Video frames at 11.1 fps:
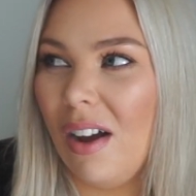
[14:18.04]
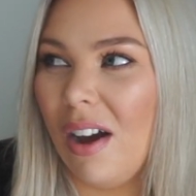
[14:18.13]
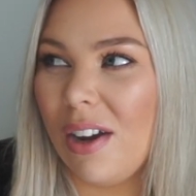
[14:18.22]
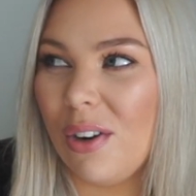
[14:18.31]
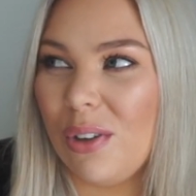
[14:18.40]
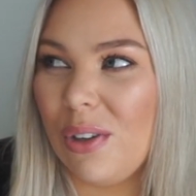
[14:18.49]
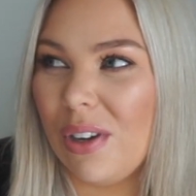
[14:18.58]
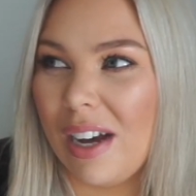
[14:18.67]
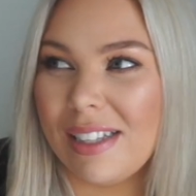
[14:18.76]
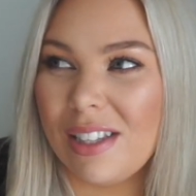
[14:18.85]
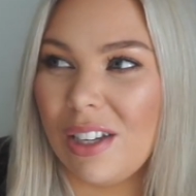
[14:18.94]
I know you
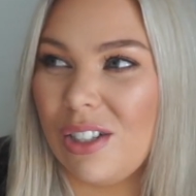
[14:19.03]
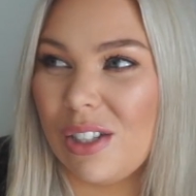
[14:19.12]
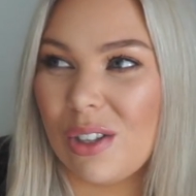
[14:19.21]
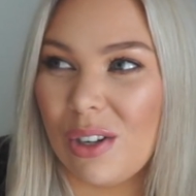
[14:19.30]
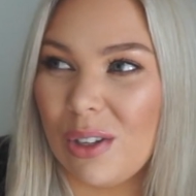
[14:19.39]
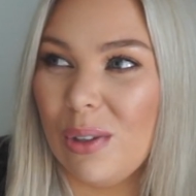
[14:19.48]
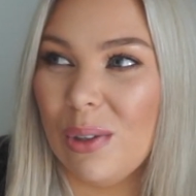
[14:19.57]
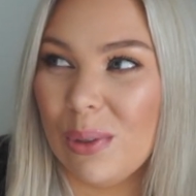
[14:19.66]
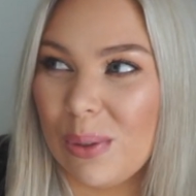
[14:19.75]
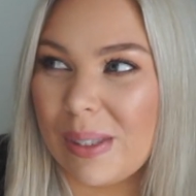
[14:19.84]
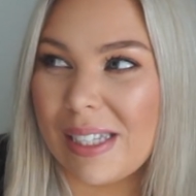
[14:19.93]
guys are just gonna
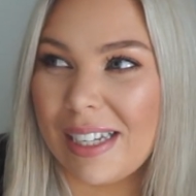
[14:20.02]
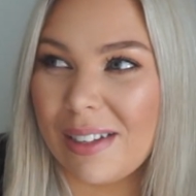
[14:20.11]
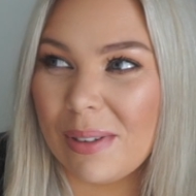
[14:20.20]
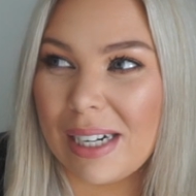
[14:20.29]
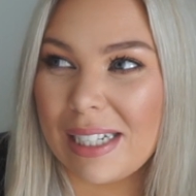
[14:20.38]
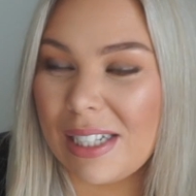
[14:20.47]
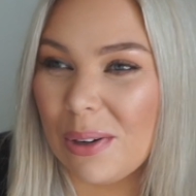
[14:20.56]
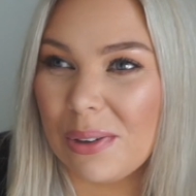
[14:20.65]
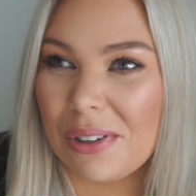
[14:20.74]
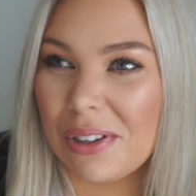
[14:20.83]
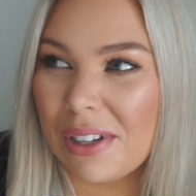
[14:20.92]
lose it when I
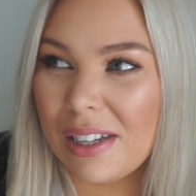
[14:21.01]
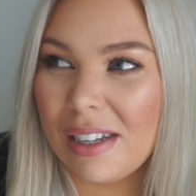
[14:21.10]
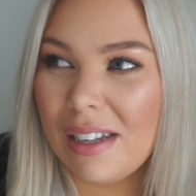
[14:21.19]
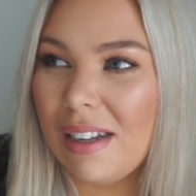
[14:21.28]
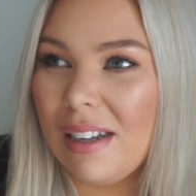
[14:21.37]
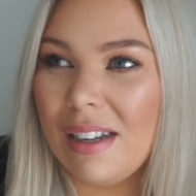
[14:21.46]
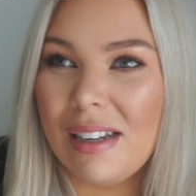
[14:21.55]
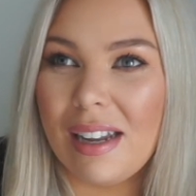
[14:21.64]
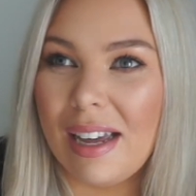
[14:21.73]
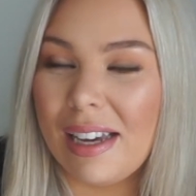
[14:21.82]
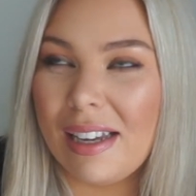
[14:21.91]
tell you.
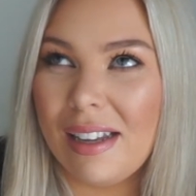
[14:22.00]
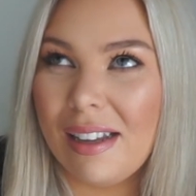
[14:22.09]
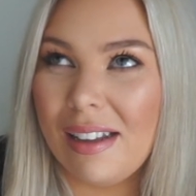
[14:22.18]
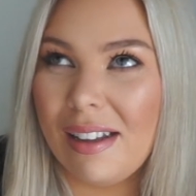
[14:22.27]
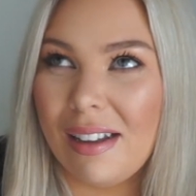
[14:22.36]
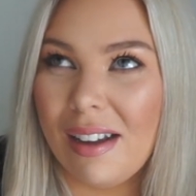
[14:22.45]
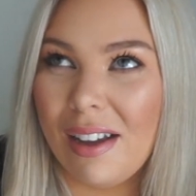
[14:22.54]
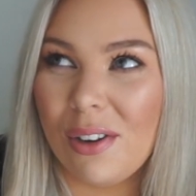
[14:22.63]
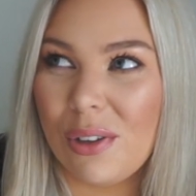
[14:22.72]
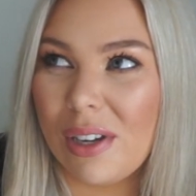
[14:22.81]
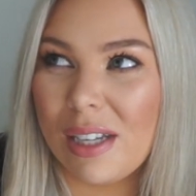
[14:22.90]
Like, I
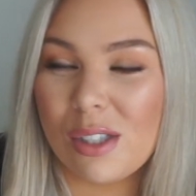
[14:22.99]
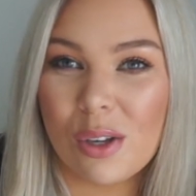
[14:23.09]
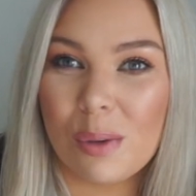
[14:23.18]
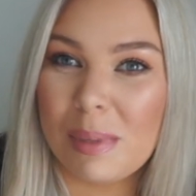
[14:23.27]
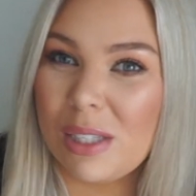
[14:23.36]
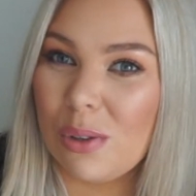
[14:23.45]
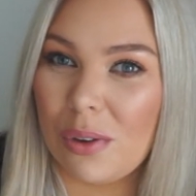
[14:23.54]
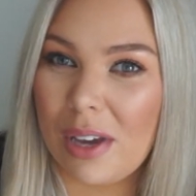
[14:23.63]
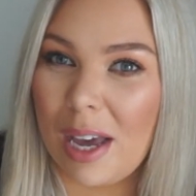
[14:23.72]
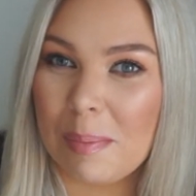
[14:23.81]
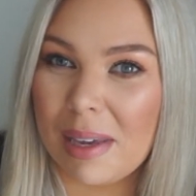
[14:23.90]
know you guys are gonna be so
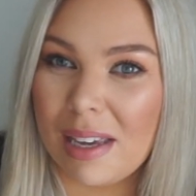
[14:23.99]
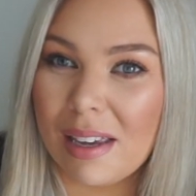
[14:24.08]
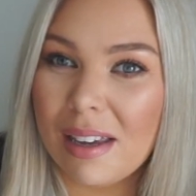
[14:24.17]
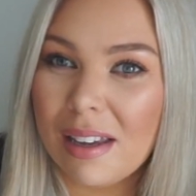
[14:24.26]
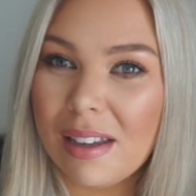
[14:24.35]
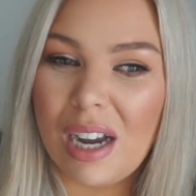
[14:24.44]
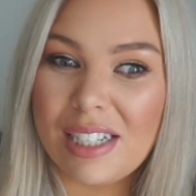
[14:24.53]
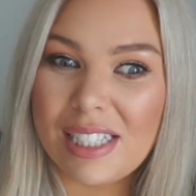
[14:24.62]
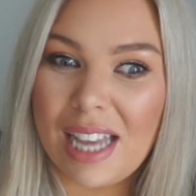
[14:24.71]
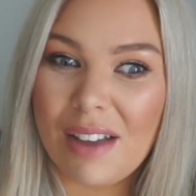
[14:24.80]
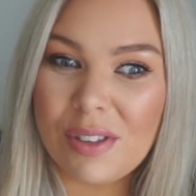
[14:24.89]
happy. I
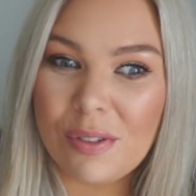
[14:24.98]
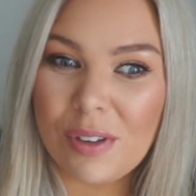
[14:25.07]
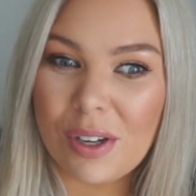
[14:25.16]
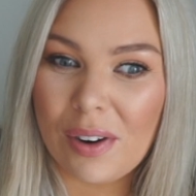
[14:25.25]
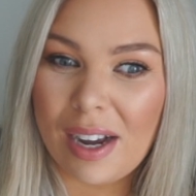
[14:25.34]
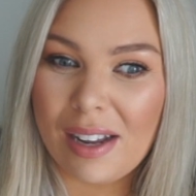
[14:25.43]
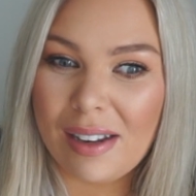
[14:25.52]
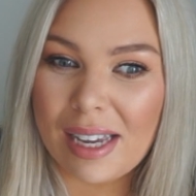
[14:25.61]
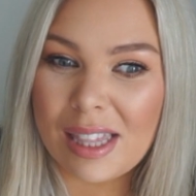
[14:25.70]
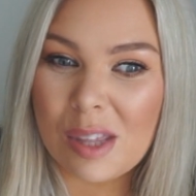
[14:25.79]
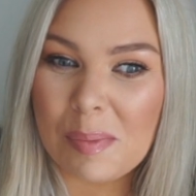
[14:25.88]
just have to figure out
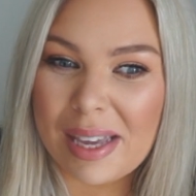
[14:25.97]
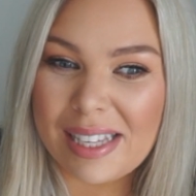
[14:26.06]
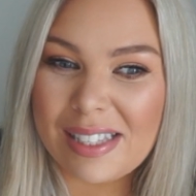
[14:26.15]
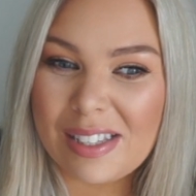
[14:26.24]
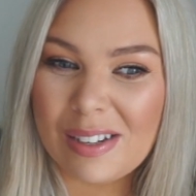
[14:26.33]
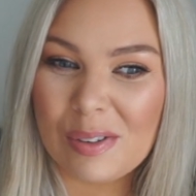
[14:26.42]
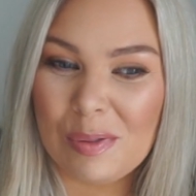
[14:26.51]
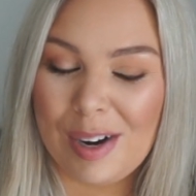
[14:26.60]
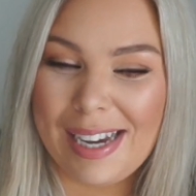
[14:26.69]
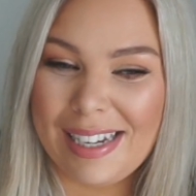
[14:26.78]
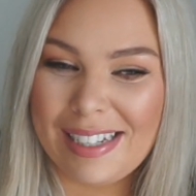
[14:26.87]
like the best
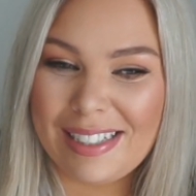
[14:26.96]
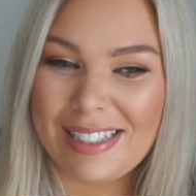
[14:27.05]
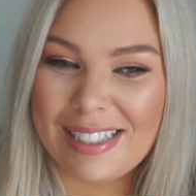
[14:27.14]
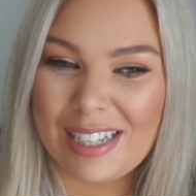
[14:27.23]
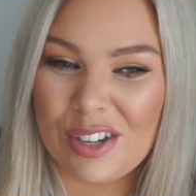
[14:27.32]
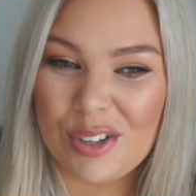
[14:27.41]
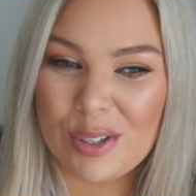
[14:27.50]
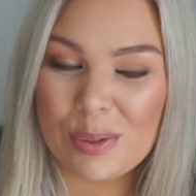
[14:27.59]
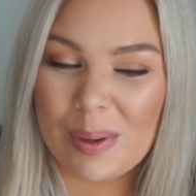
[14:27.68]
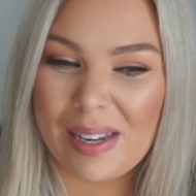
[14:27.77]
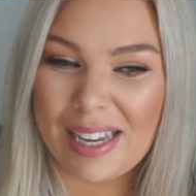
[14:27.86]
way to tell you
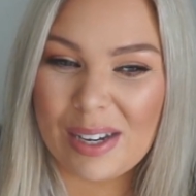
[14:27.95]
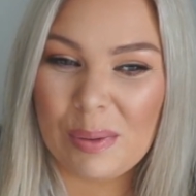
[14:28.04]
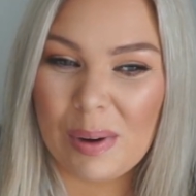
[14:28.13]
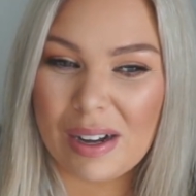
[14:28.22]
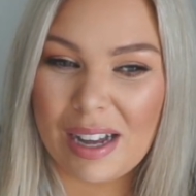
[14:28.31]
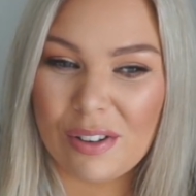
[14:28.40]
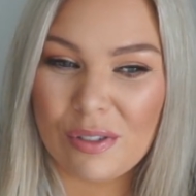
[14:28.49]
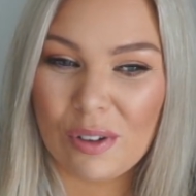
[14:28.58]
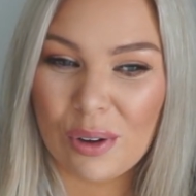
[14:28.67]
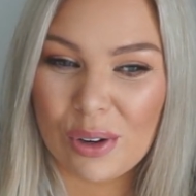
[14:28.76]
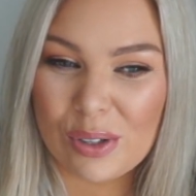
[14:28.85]
as well, like what kind of
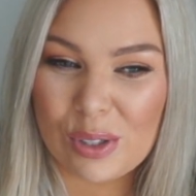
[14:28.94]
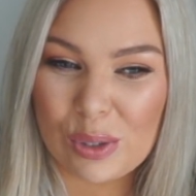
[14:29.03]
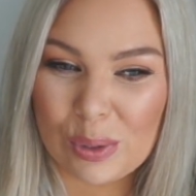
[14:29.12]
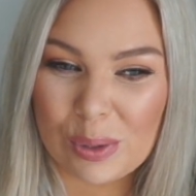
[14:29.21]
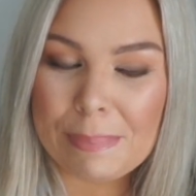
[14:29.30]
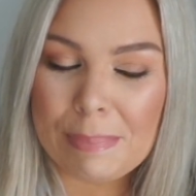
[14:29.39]
photo to do.